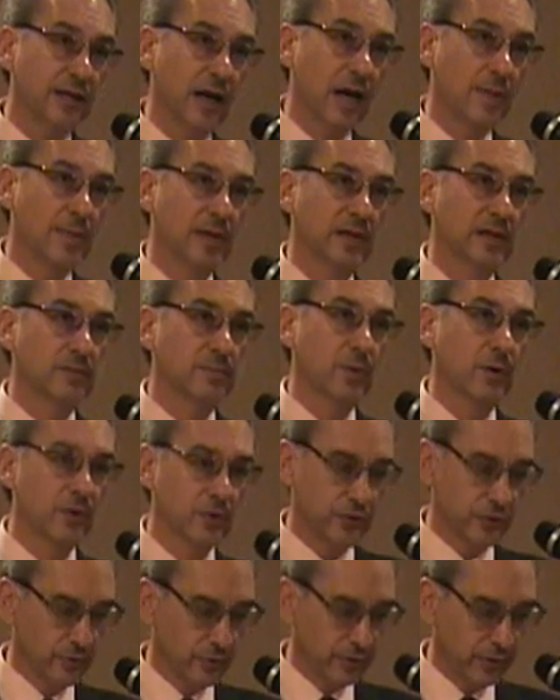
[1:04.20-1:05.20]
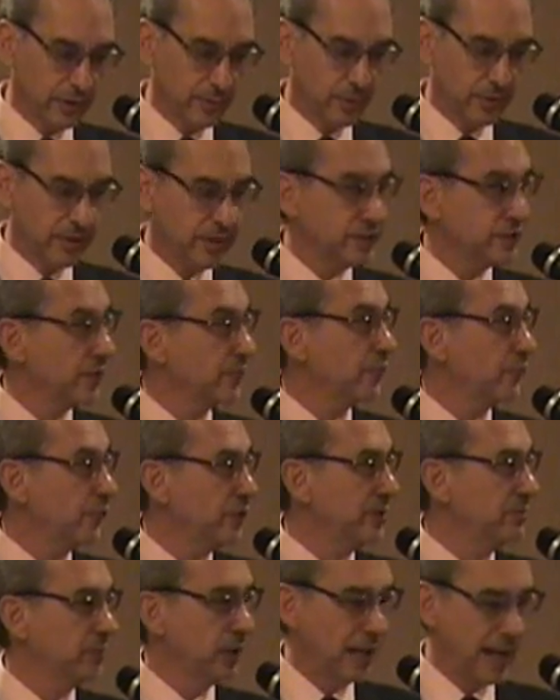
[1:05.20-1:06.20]
economic and personal liberties of
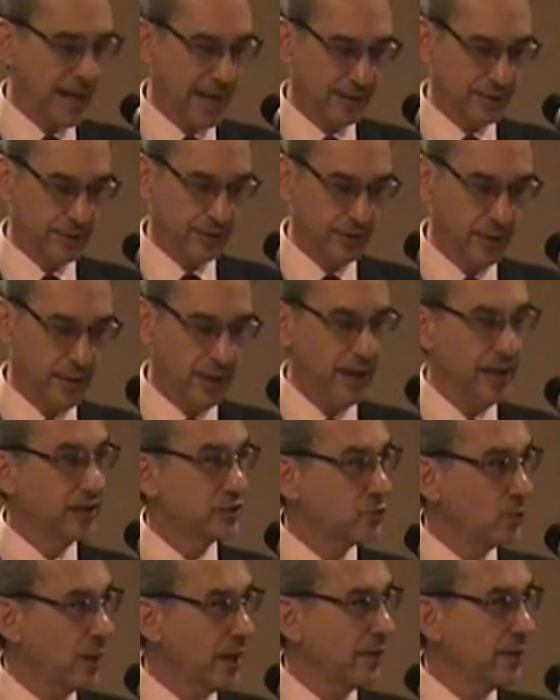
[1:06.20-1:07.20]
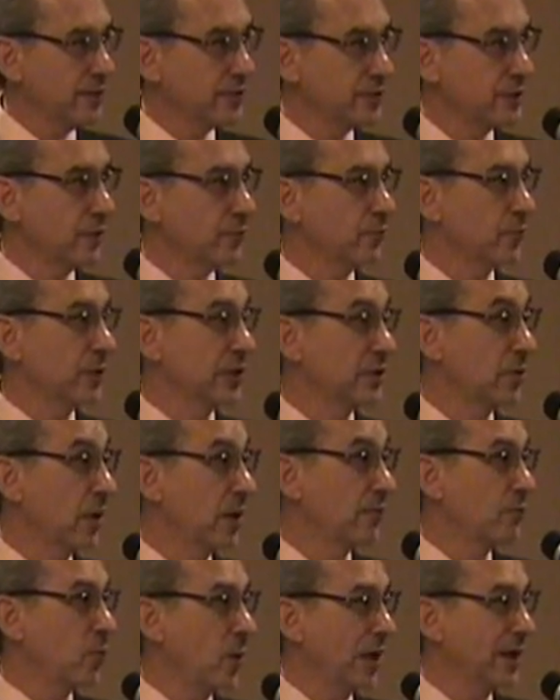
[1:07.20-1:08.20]
freed blacks, as well as of
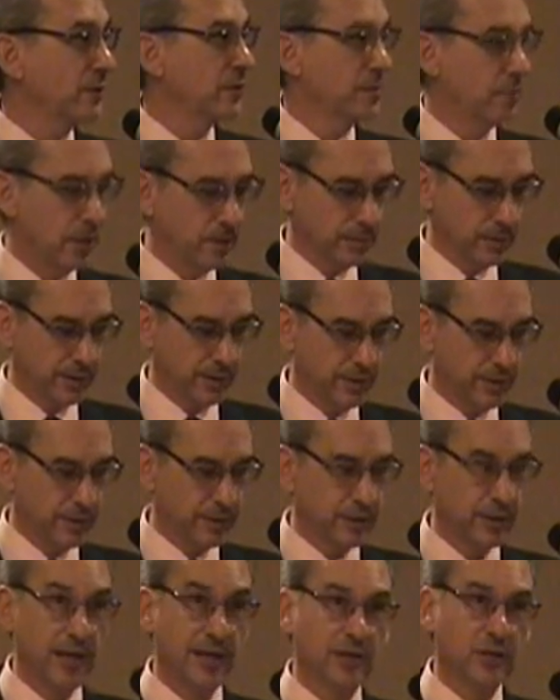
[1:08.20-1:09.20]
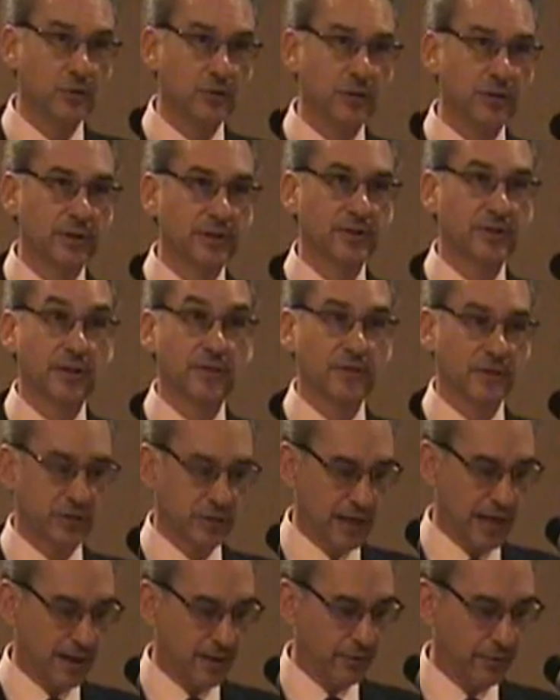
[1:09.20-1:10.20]
white Republicans and Unionists in the
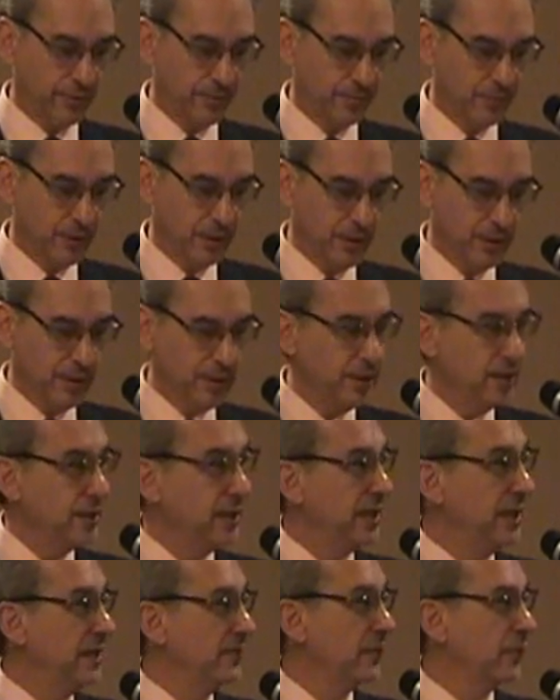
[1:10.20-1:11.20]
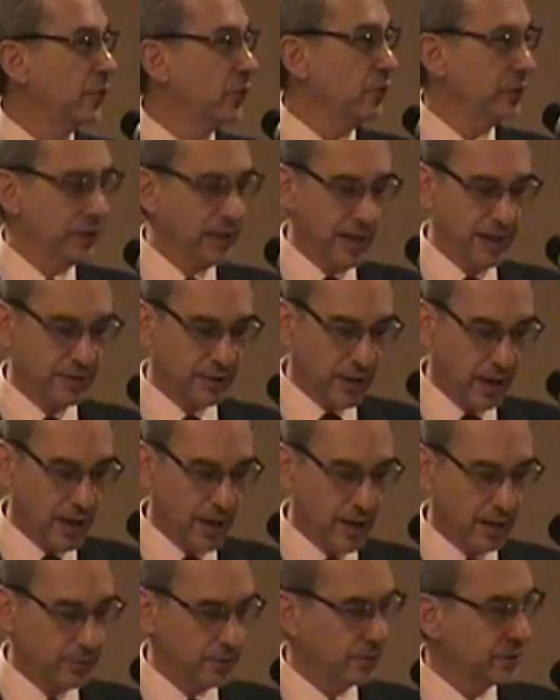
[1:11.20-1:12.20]
South. In the 39th
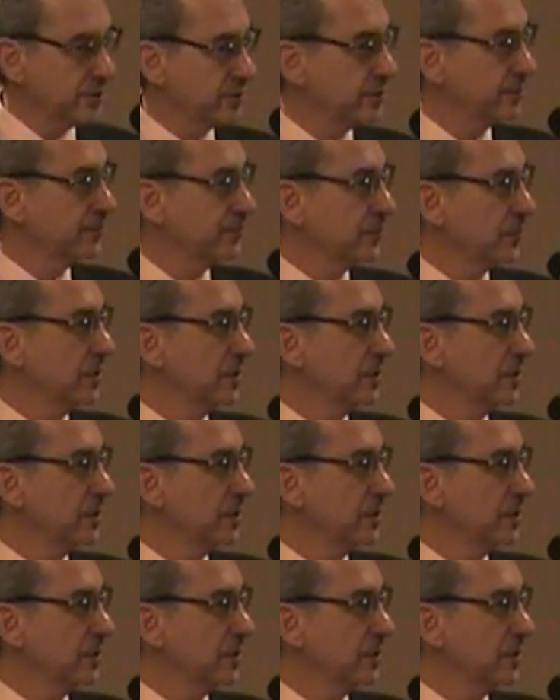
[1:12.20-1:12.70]
Congress,